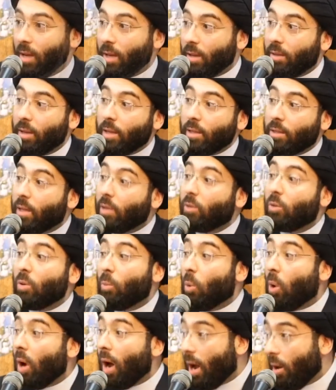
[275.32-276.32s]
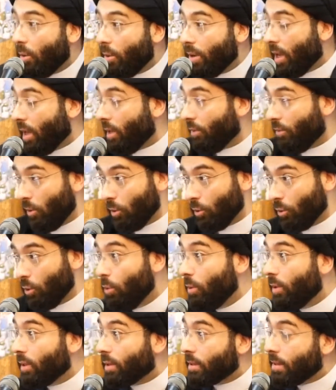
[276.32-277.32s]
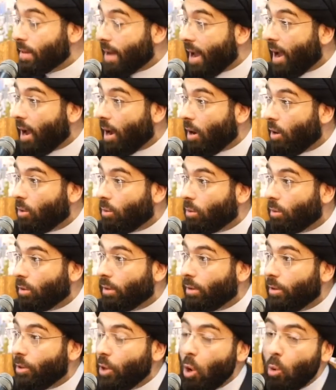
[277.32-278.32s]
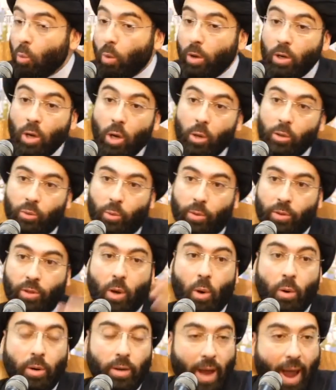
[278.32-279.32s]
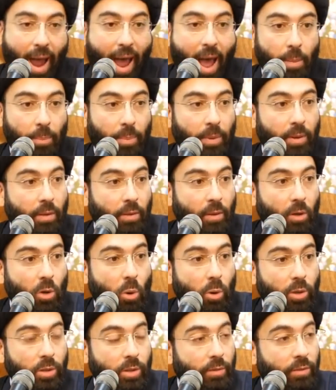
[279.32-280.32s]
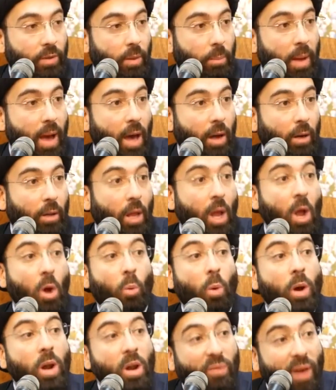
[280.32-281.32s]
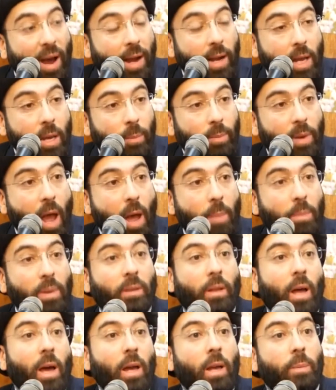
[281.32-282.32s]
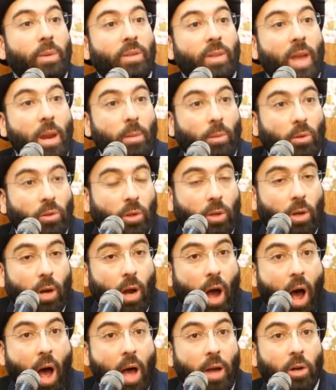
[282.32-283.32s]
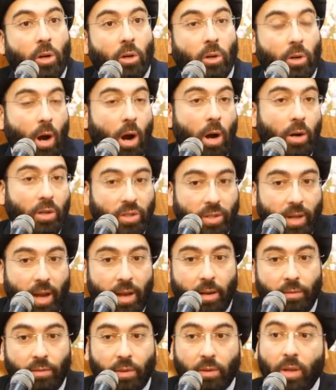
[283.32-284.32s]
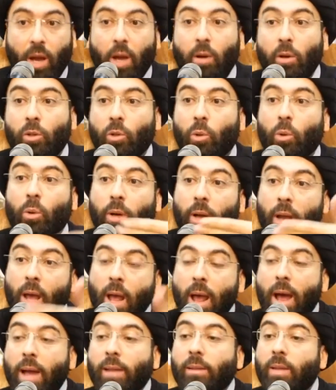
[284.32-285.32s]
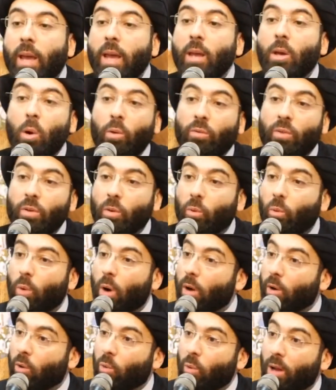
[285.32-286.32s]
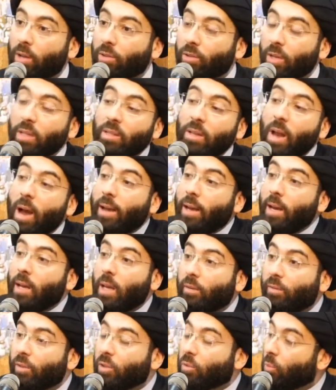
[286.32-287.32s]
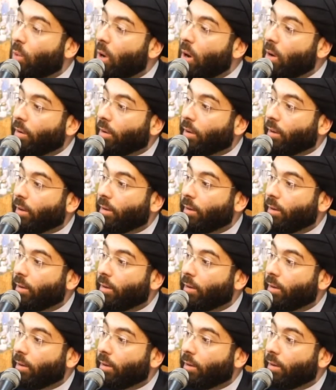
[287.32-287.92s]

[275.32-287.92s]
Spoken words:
They said to Muawiyah, if you do this now, no one knows what's going to happen in the course of the battle. What if Ali ibn Abi Talib is able to conquer our side of the territory and take over the water wells? He's not going to give us water.